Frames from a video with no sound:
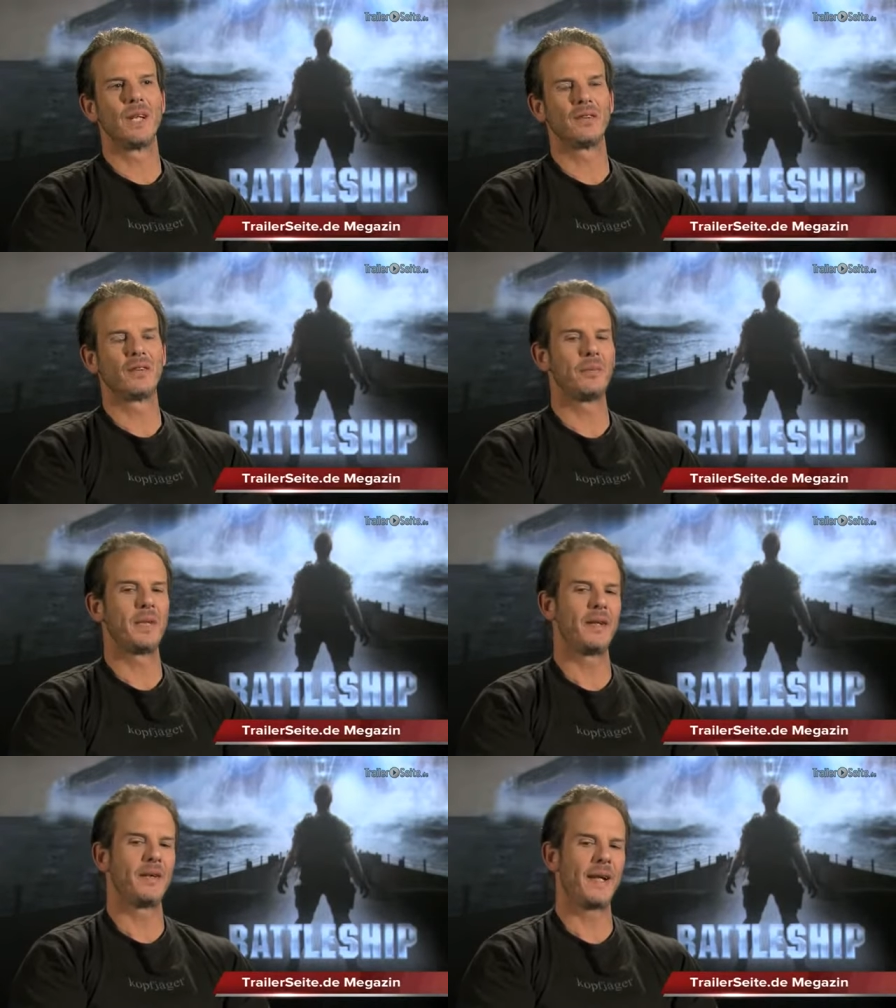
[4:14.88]
Yes, I
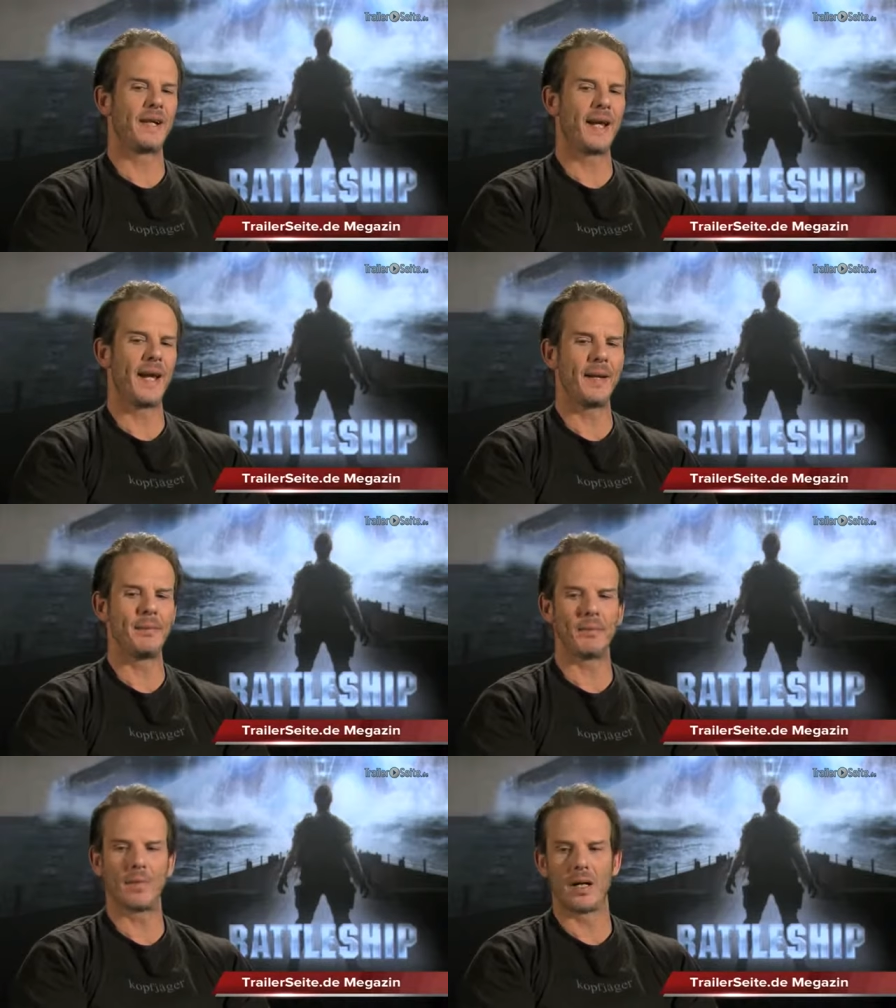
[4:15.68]
mean, they
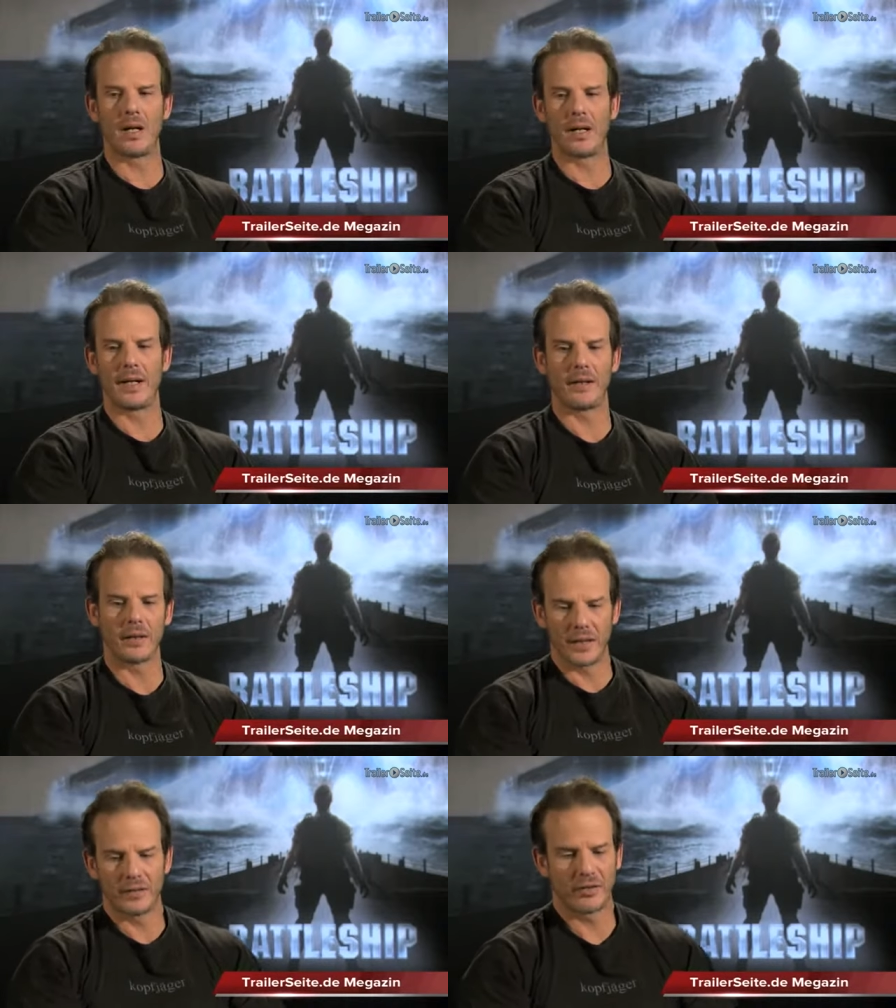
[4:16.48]
came
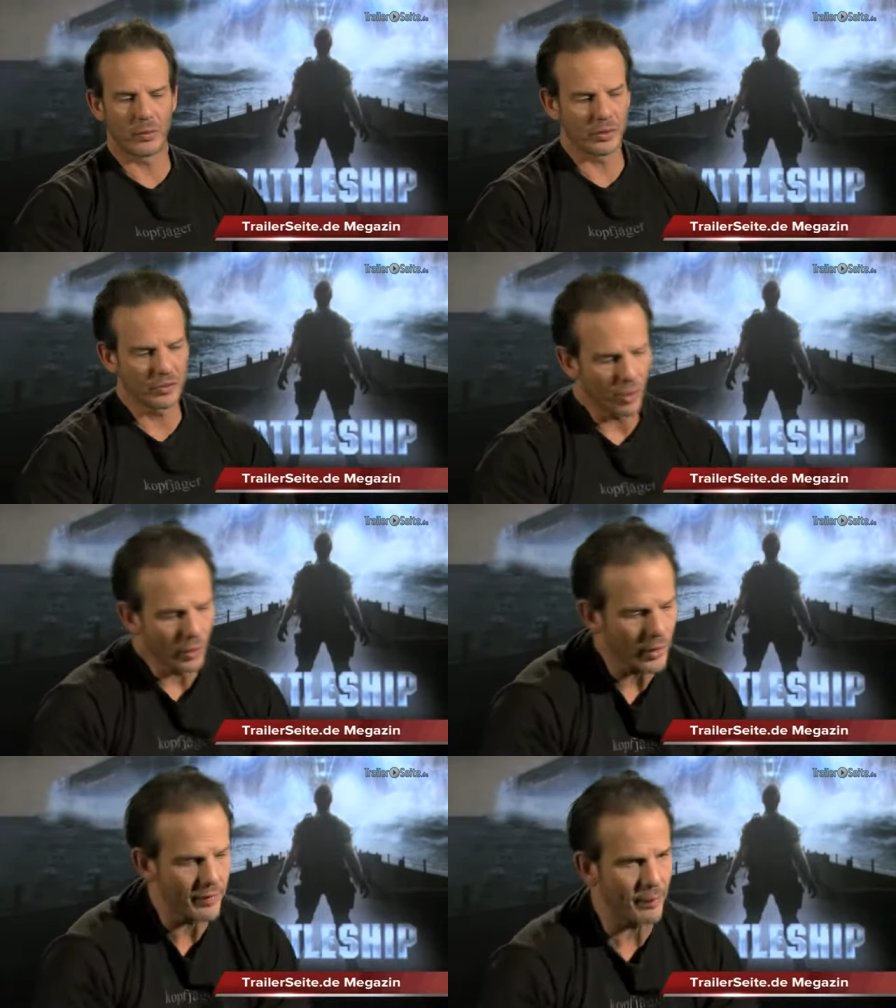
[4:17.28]
as the
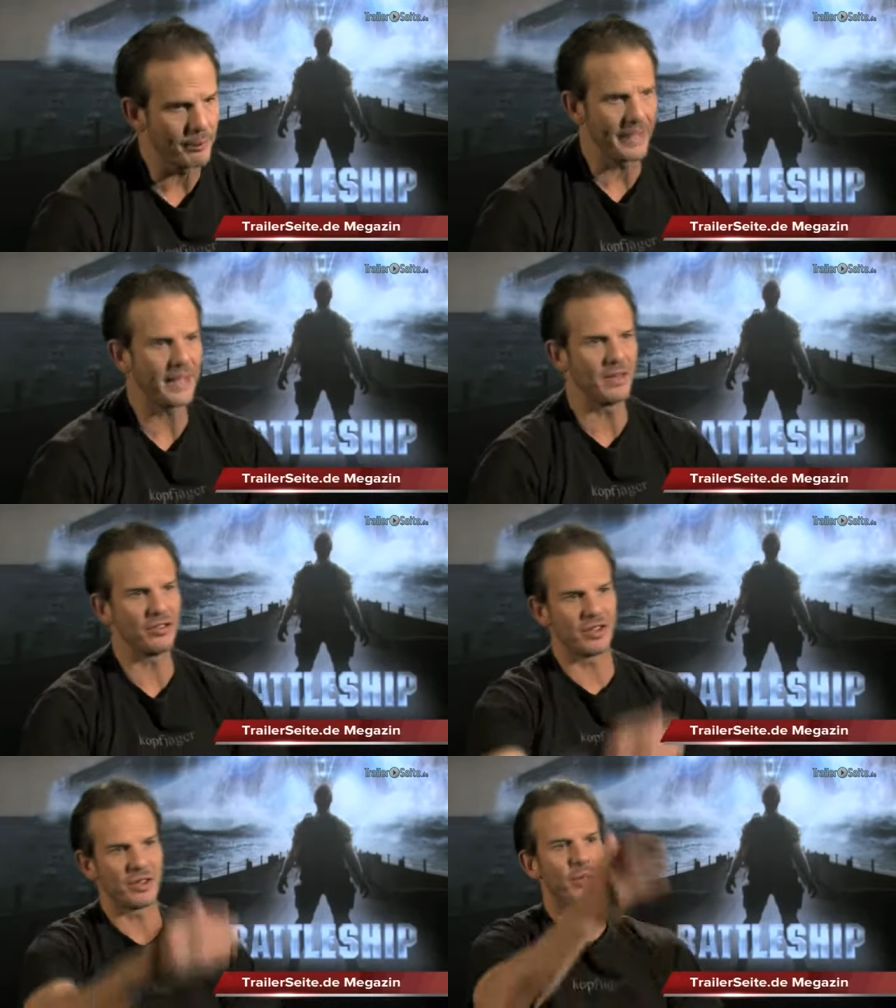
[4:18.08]
result of a beacon
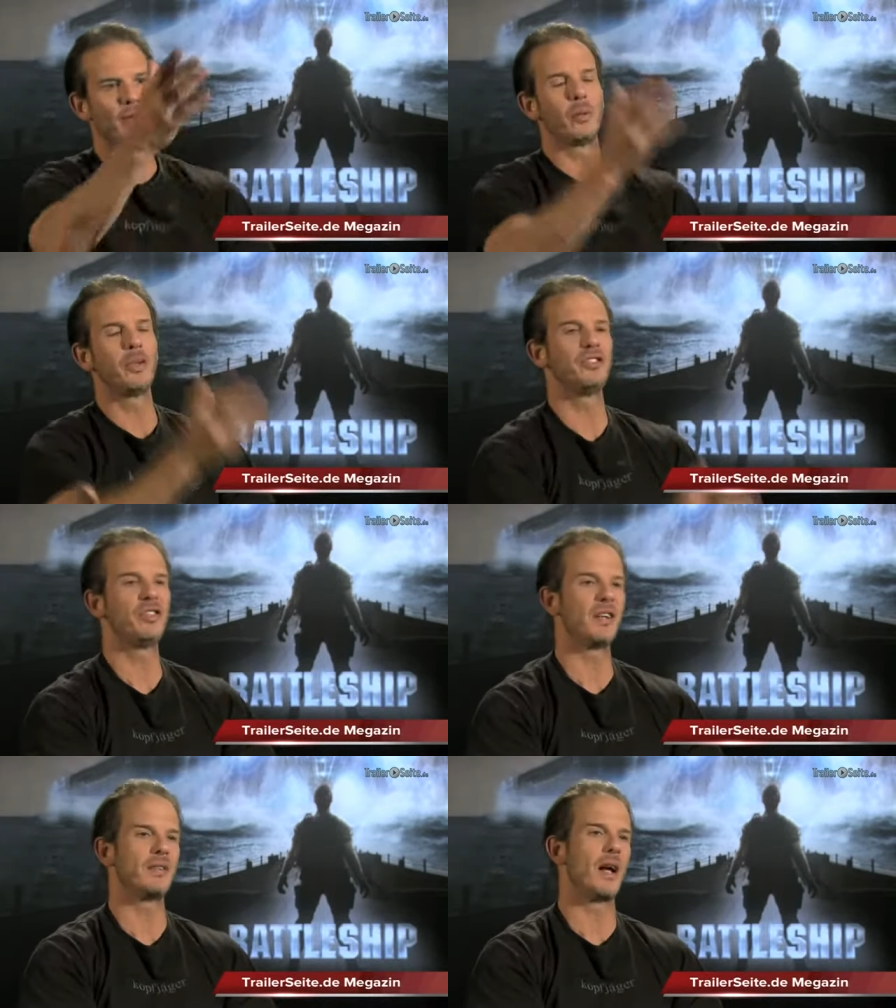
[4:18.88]
signal that we
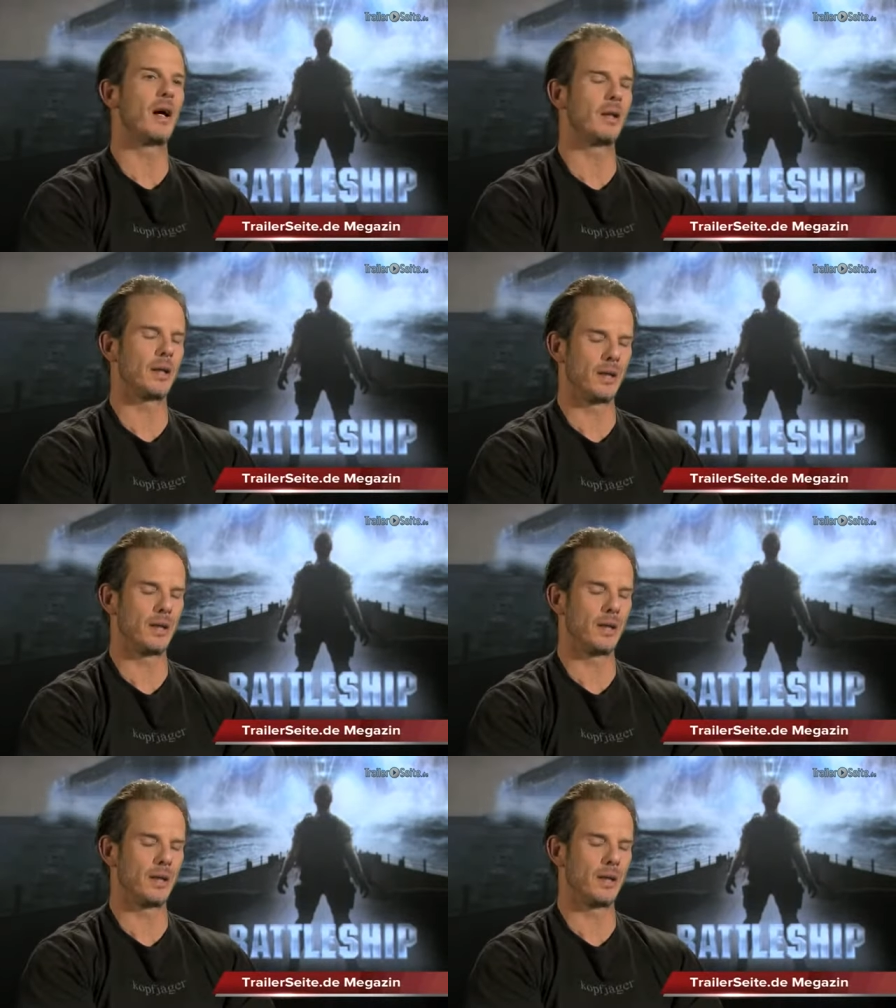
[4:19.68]
sent out.